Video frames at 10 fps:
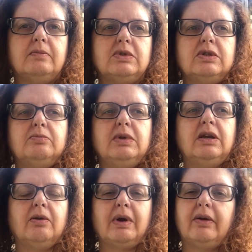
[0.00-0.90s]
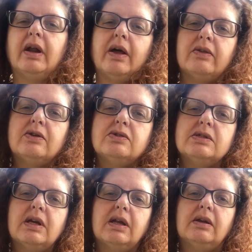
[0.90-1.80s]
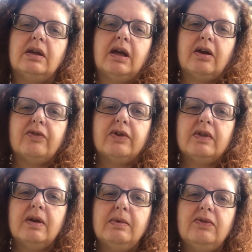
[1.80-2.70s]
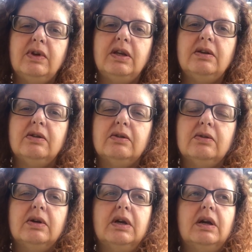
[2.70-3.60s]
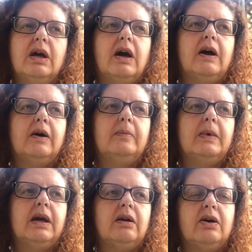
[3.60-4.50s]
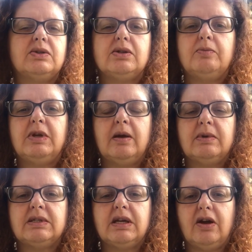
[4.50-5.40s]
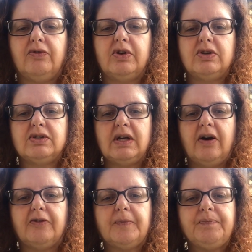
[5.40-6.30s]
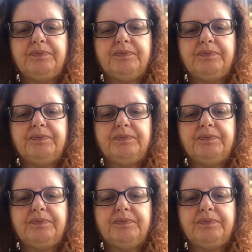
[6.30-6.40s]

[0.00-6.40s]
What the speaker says: to be around others and care for them if need to, and also be able to care for yourself.